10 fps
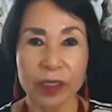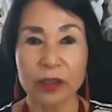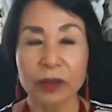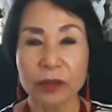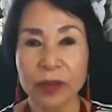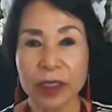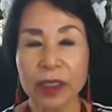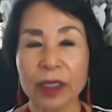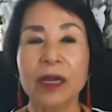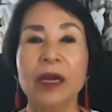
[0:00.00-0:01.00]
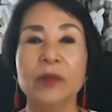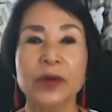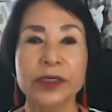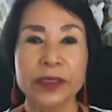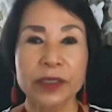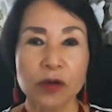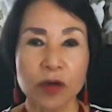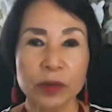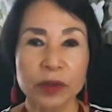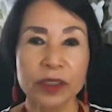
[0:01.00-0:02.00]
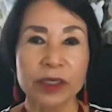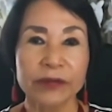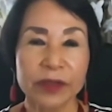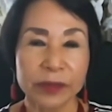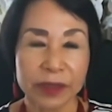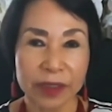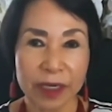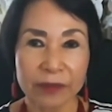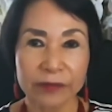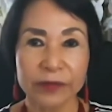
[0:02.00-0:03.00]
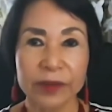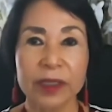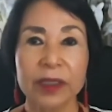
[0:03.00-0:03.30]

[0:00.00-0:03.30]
including President Gorbachev himself,